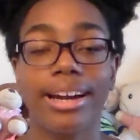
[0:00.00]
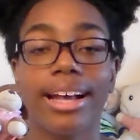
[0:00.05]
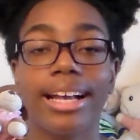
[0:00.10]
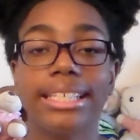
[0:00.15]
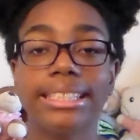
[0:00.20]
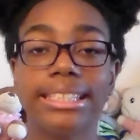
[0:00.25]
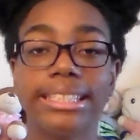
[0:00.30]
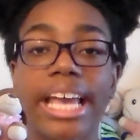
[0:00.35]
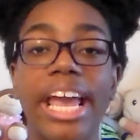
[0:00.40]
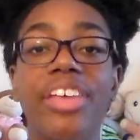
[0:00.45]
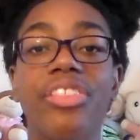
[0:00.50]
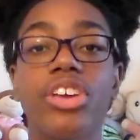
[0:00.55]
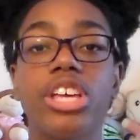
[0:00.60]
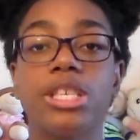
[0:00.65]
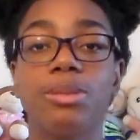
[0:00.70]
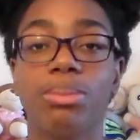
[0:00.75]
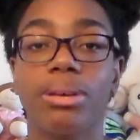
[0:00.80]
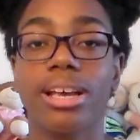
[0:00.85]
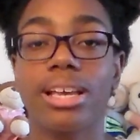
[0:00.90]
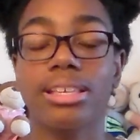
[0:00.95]
And I say
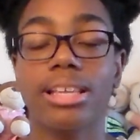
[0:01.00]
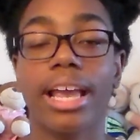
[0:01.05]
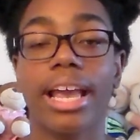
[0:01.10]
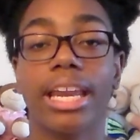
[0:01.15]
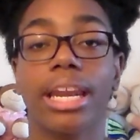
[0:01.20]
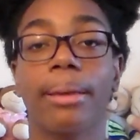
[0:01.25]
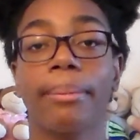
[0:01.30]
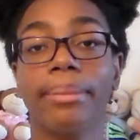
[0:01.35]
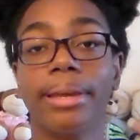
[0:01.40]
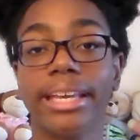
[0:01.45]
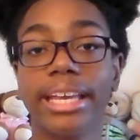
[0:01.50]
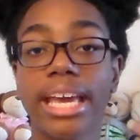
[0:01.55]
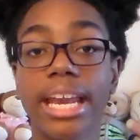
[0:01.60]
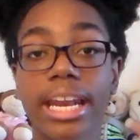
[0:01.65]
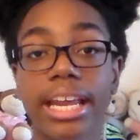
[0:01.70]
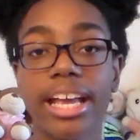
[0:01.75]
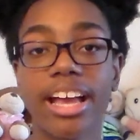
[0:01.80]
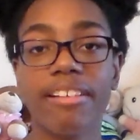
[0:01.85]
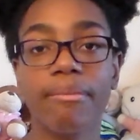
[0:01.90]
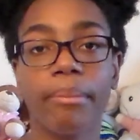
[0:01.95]
this because, like, in the
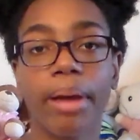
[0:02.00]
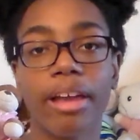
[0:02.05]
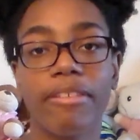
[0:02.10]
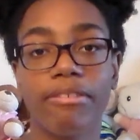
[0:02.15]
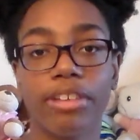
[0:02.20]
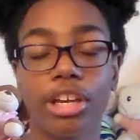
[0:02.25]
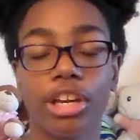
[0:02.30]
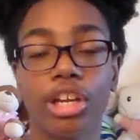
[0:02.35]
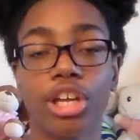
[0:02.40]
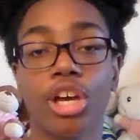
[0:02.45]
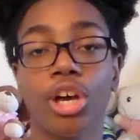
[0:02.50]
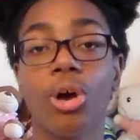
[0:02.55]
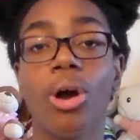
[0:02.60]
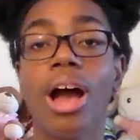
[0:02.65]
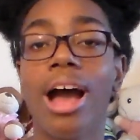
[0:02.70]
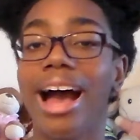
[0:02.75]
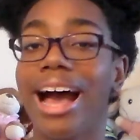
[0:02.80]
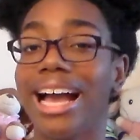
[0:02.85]
beginning of my video,